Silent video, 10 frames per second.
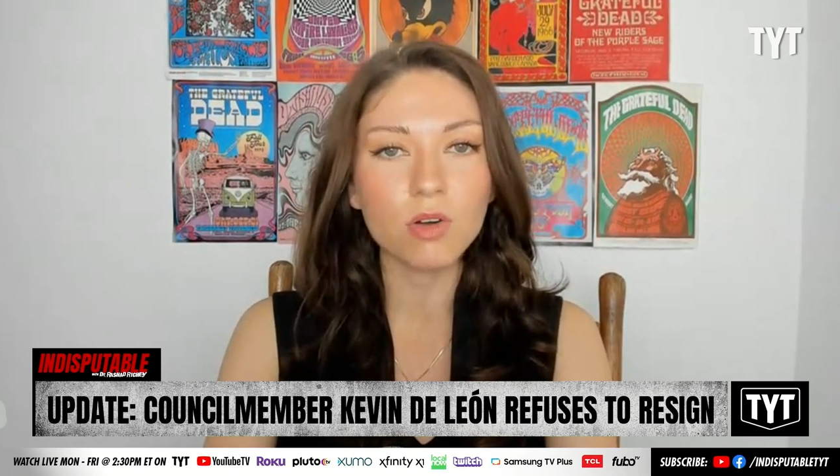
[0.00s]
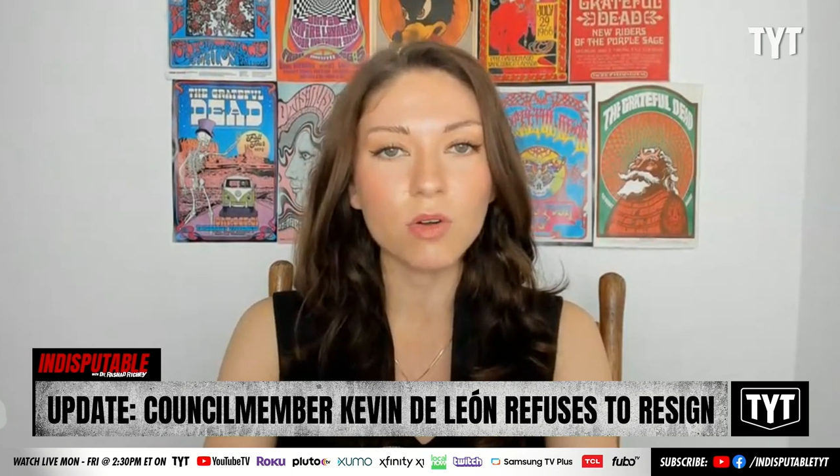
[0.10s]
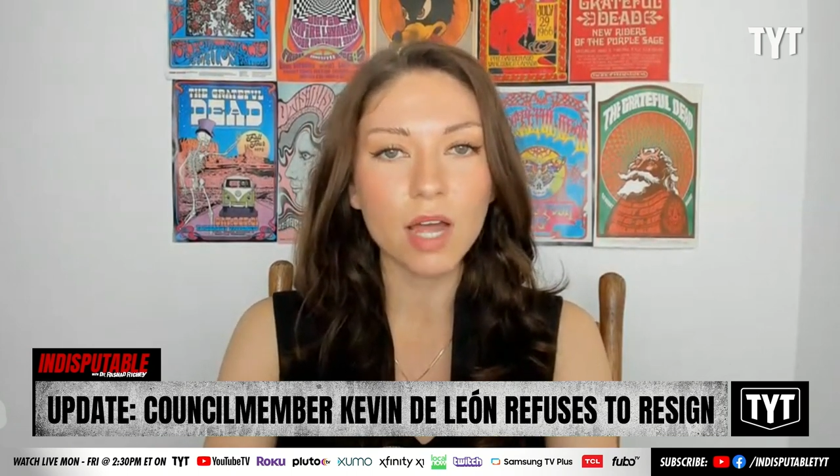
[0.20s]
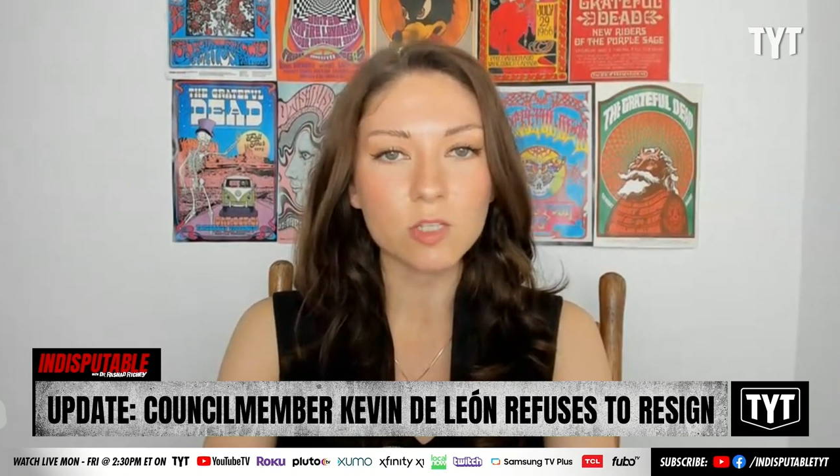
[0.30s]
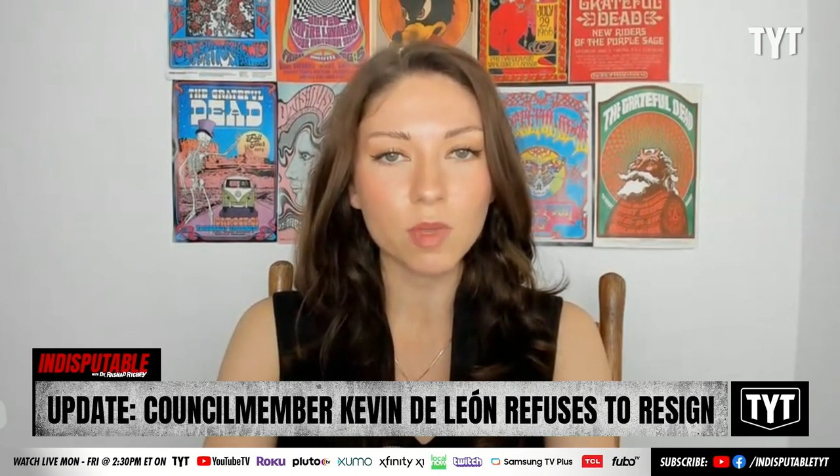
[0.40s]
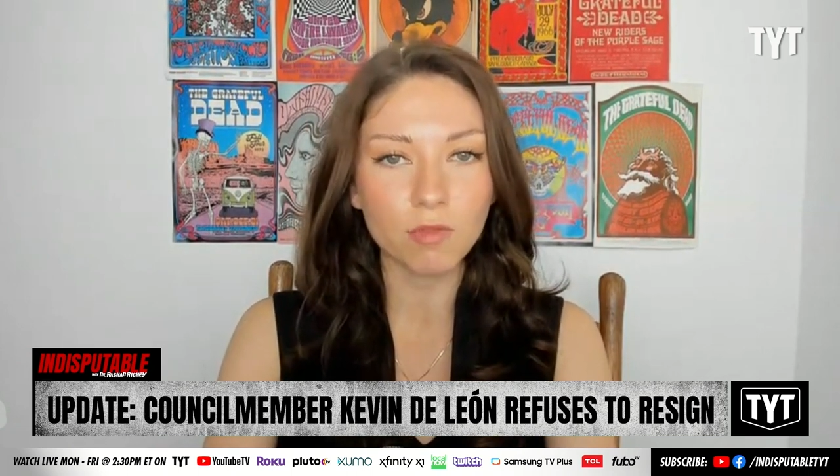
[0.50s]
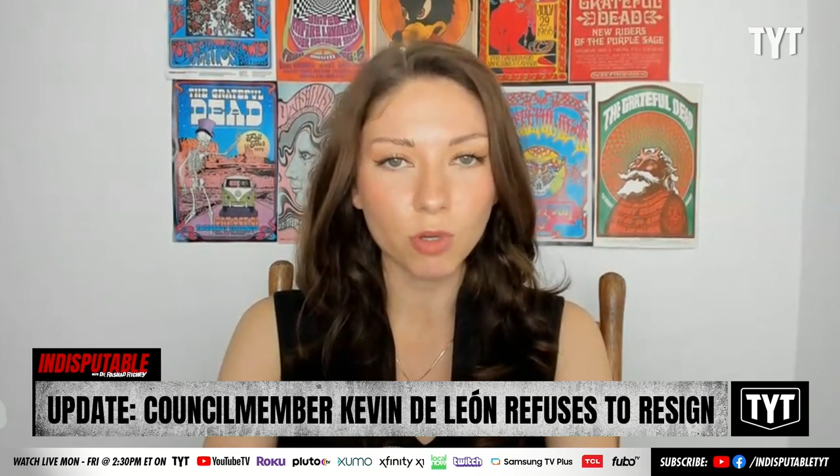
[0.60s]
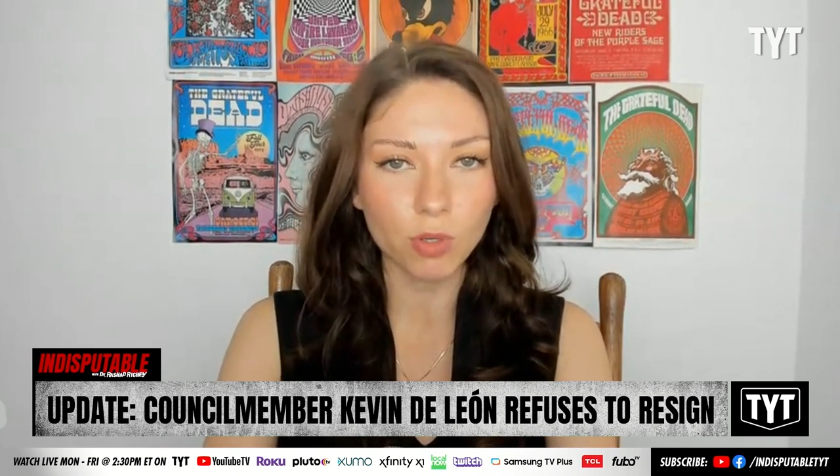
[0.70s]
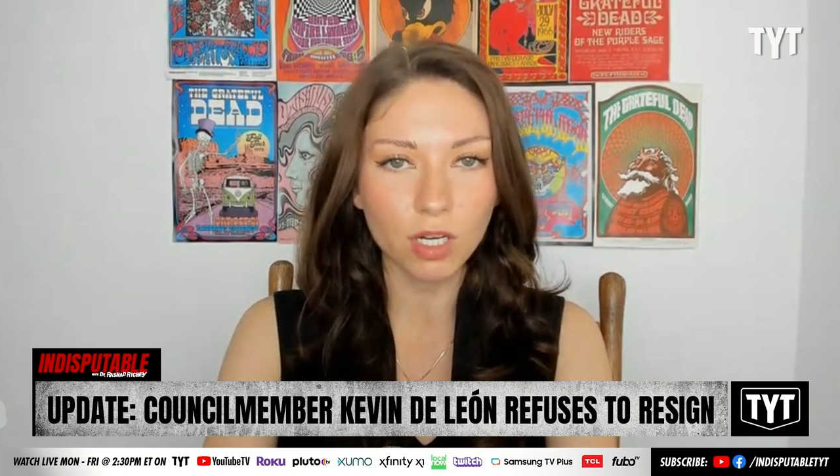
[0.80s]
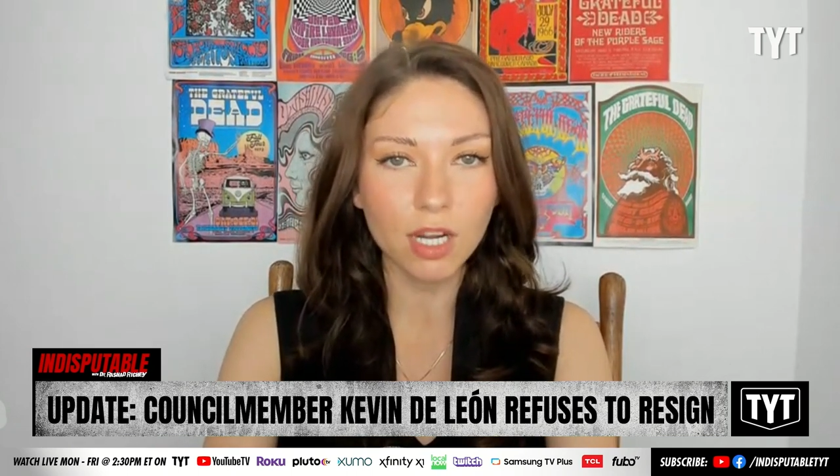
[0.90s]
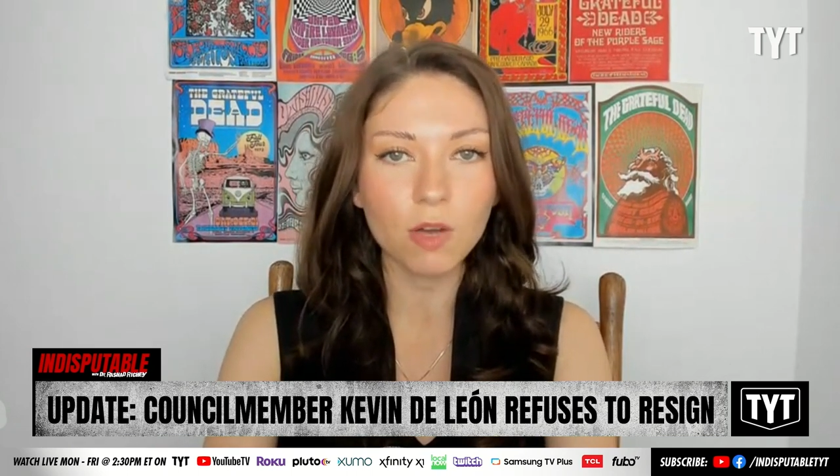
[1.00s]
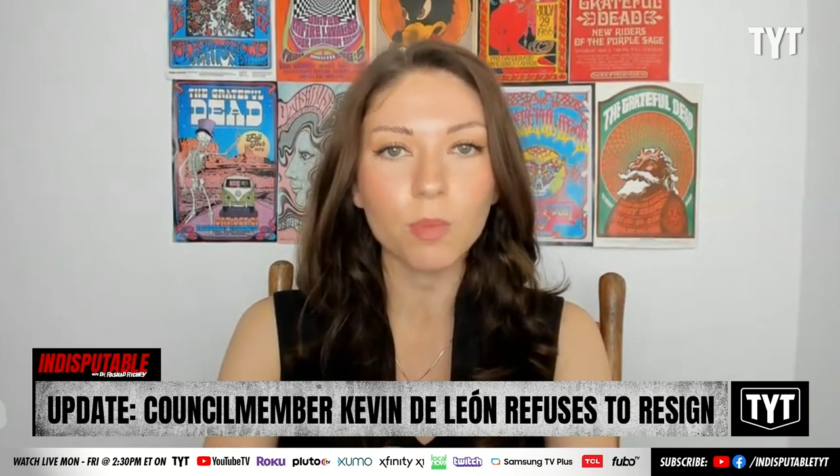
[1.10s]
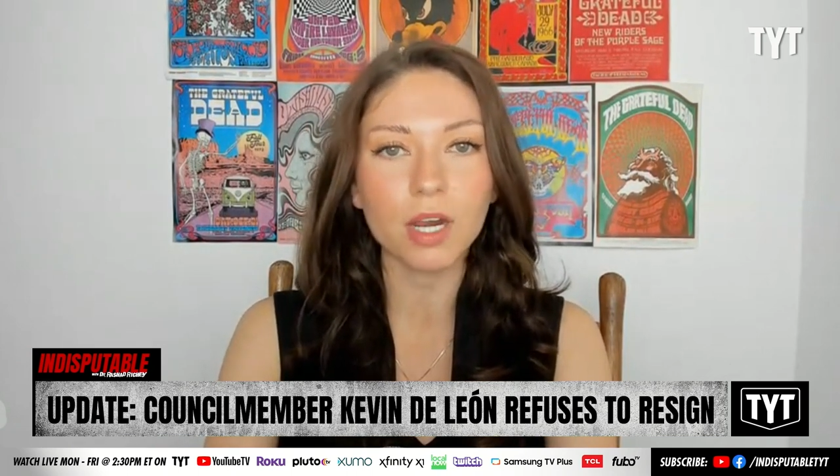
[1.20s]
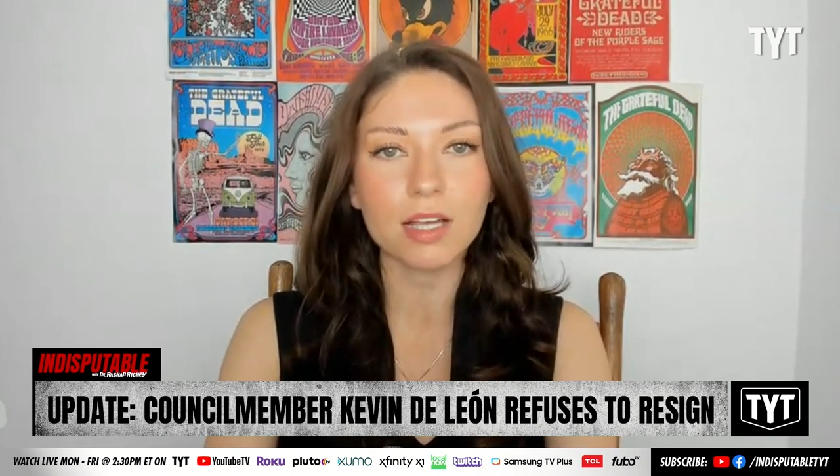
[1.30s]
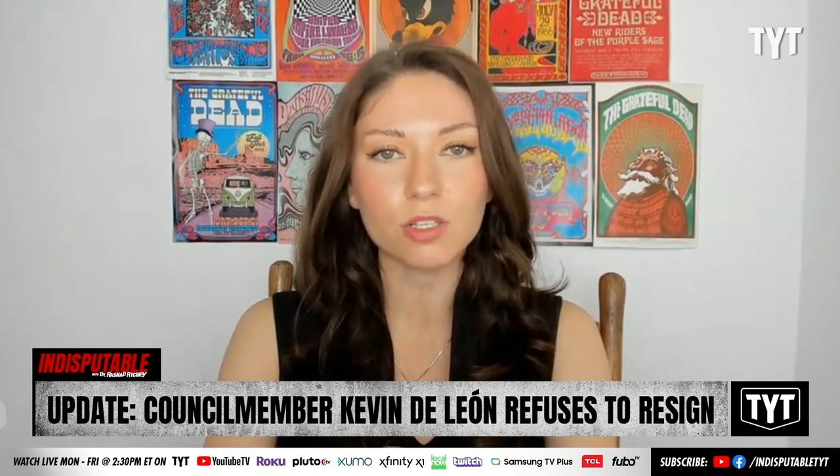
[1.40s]
who has been voted out
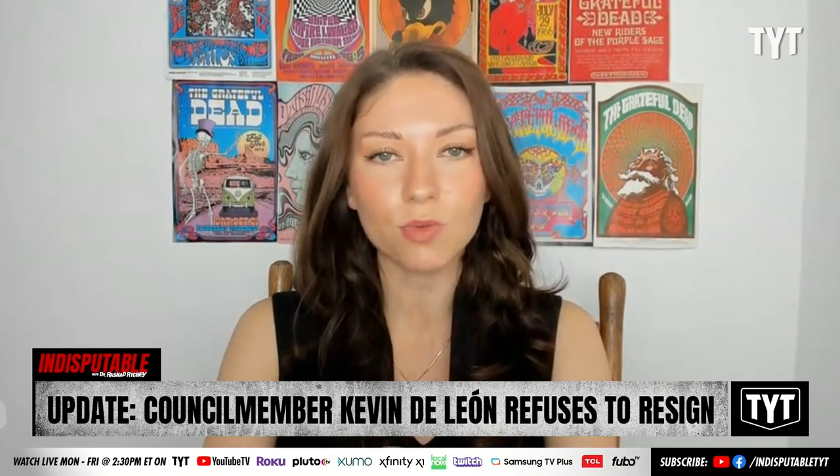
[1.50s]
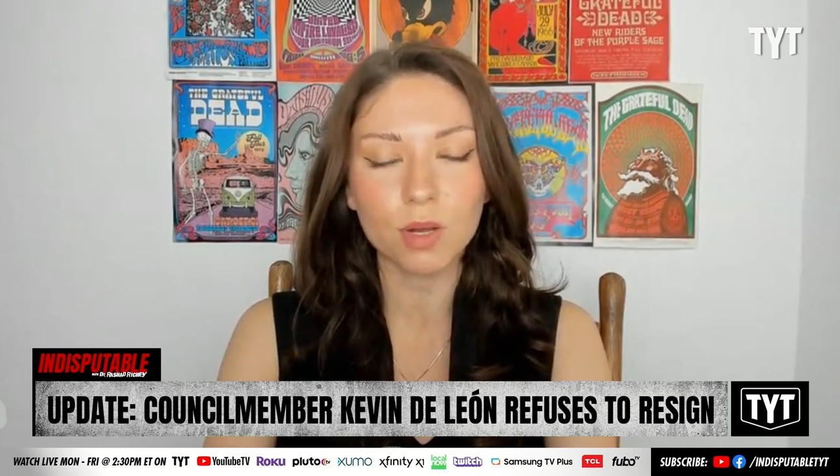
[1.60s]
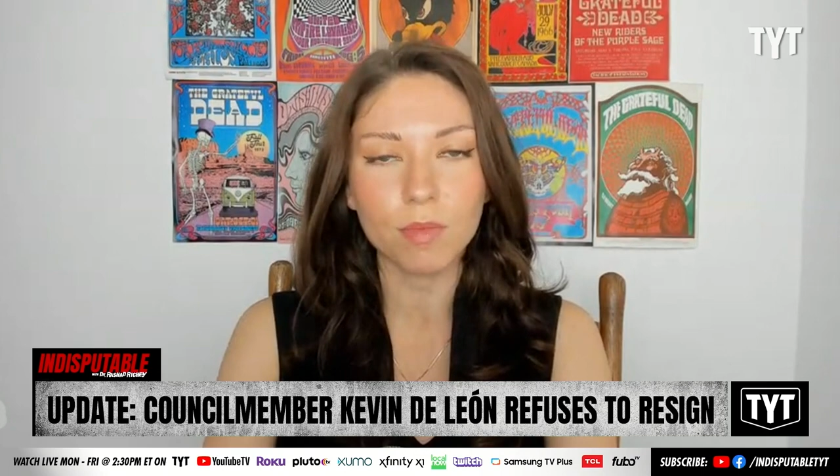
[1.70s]
but has three